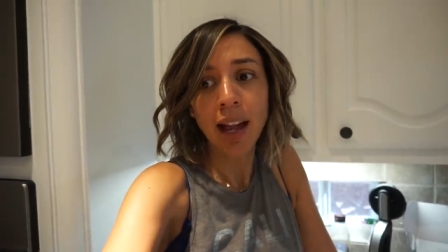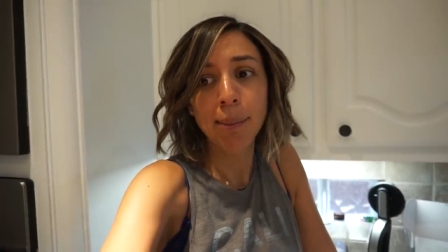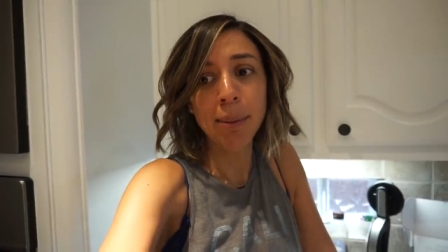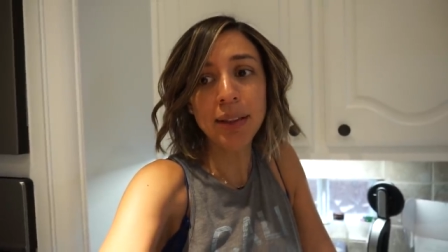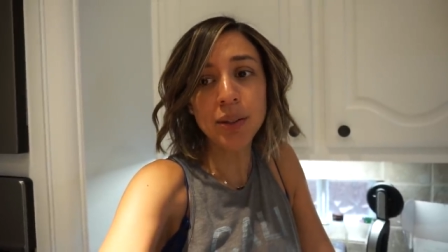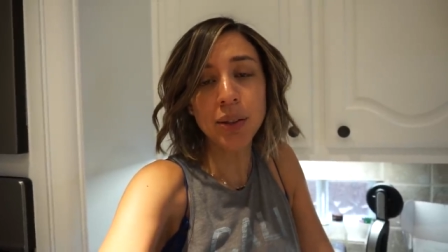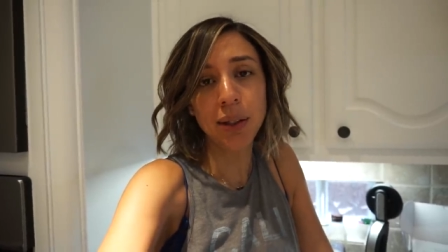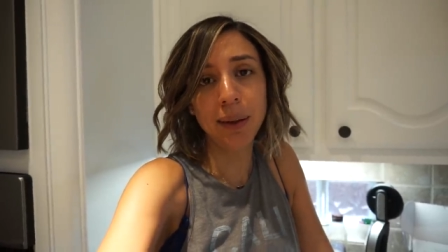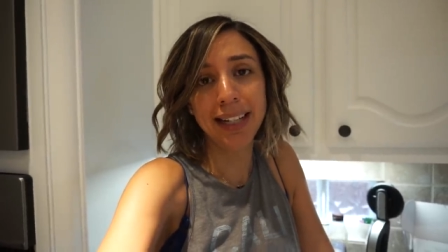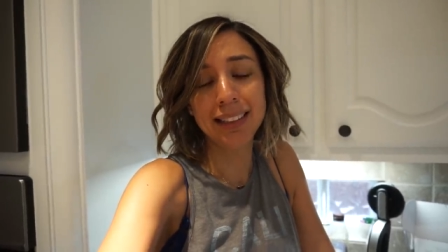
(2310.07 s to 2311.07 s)
I'm about to show
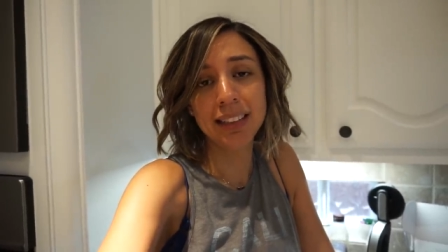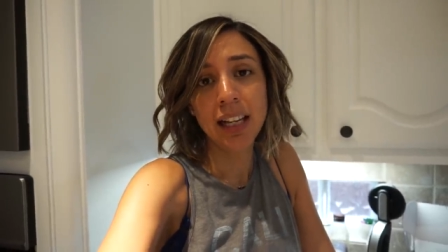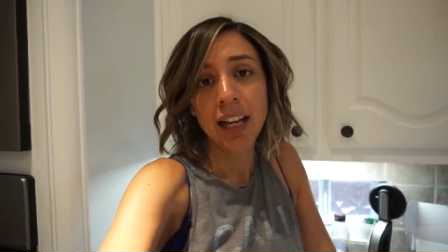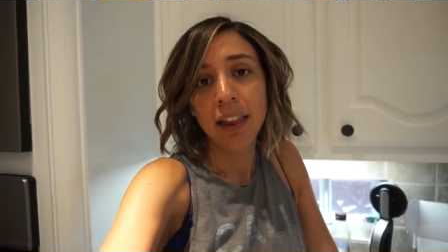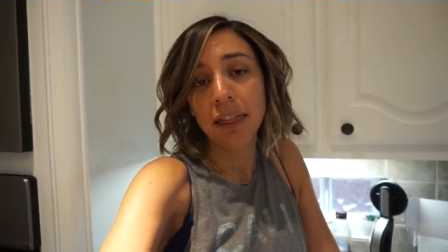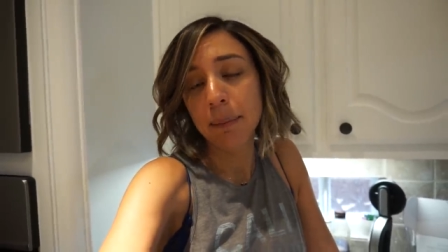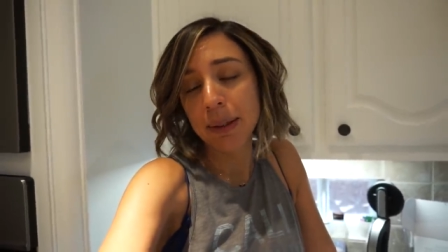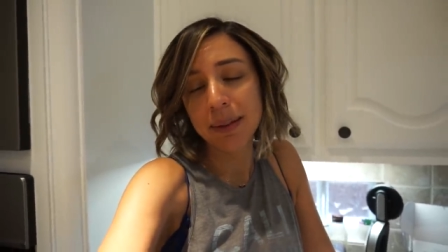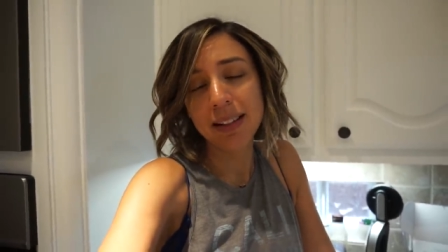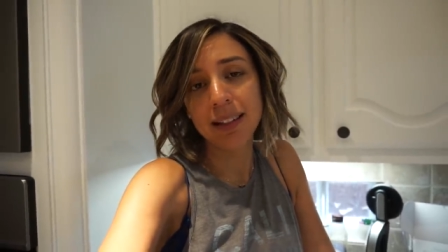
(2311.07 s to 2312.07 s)
you guys the
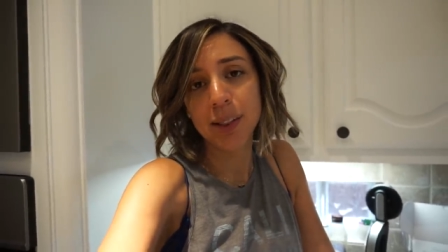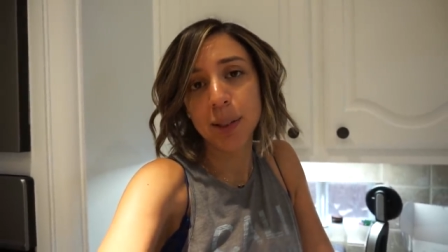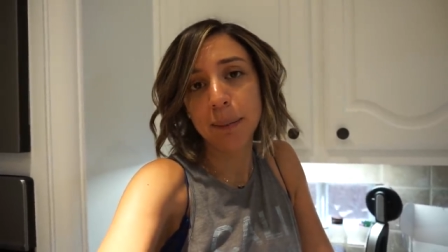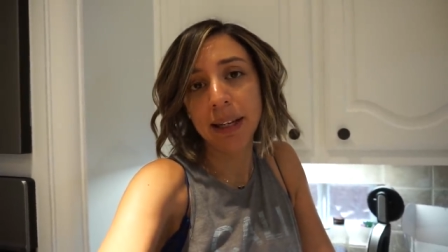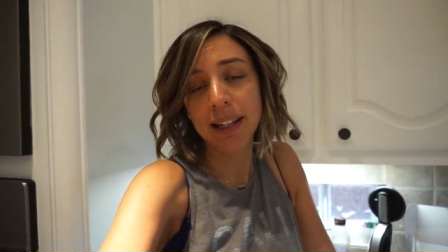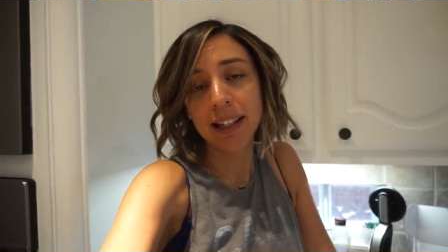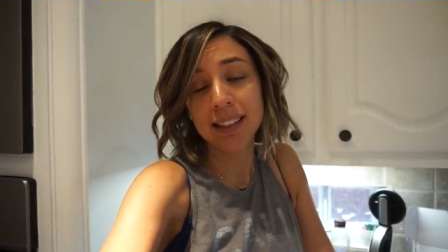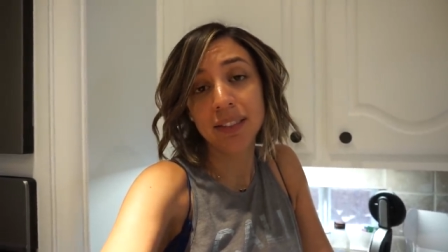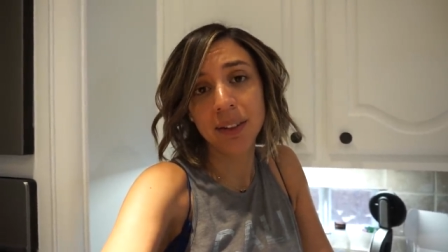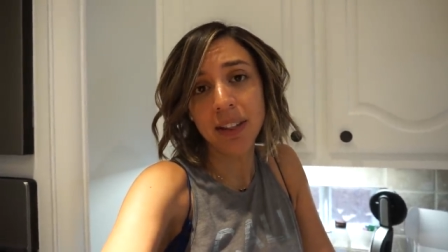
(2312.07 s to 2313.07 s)
most delicious
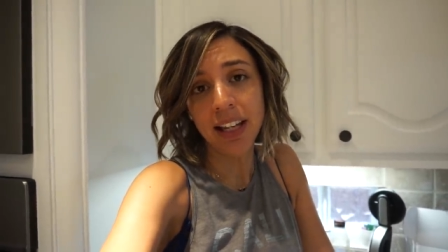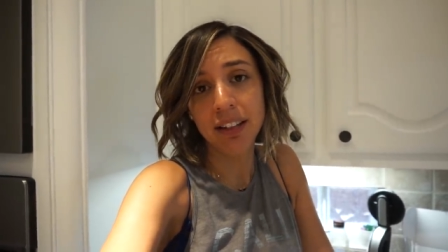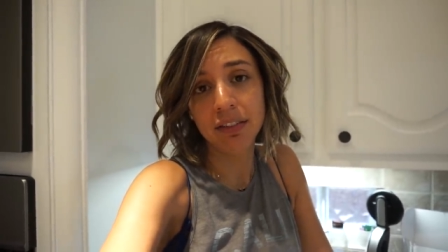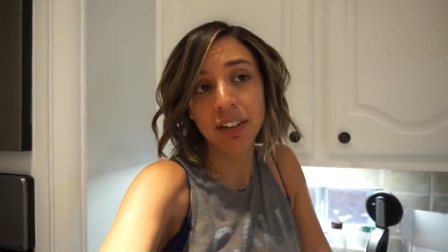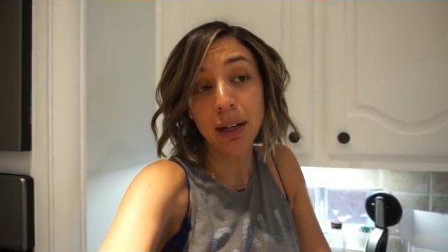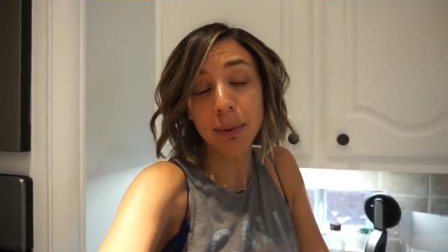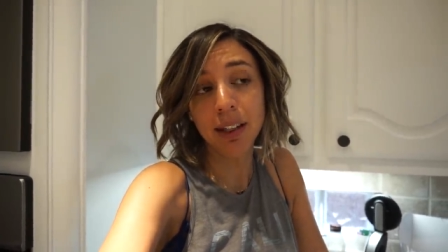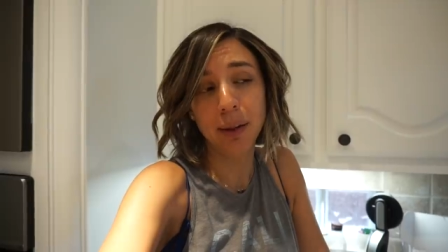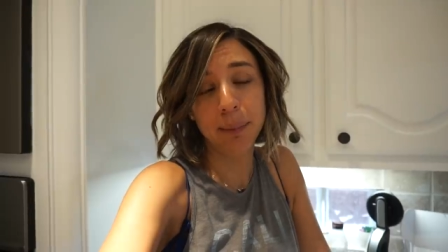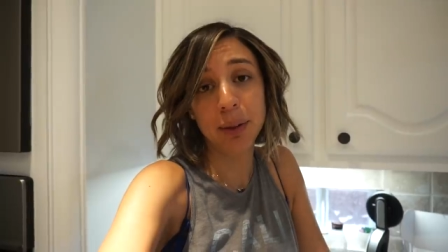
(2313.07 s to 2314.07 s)
pancakes of your life. I
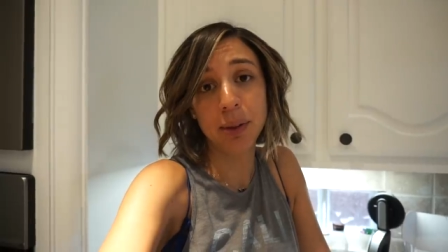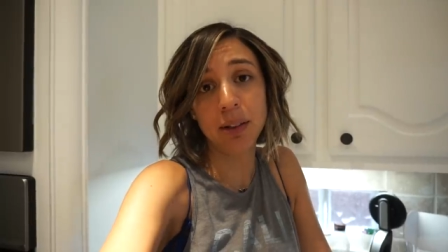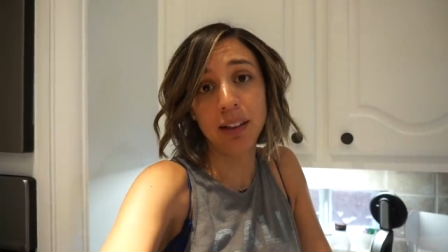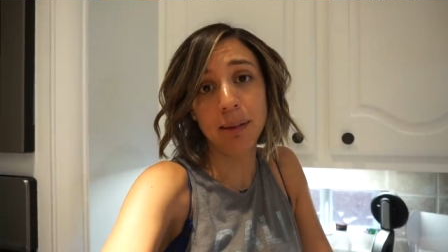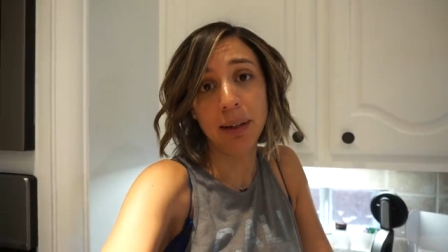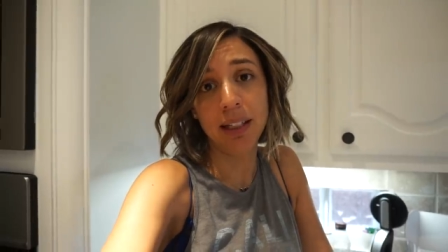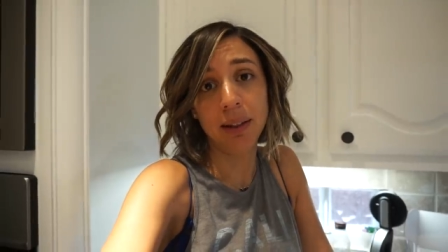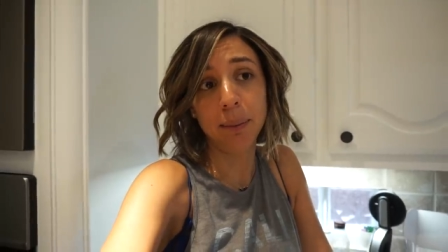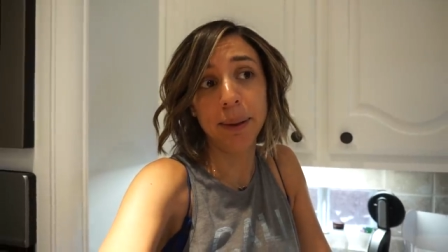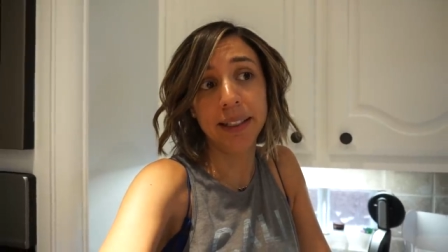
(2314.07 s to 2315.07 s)
really hope they're still on the
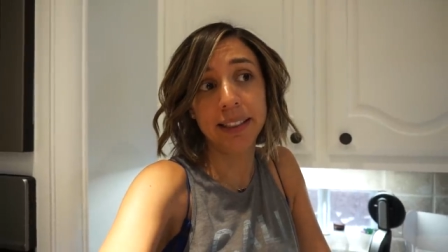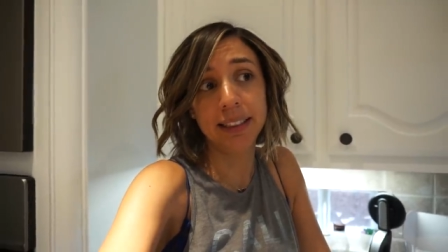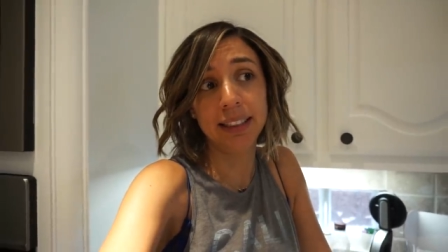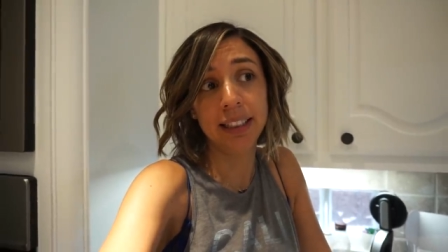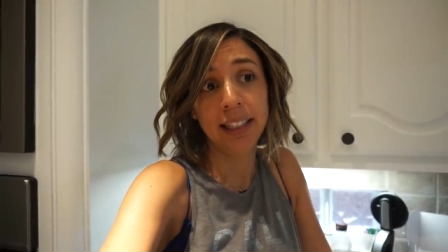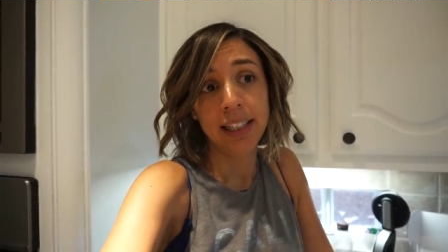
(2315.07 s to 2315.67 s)
menu because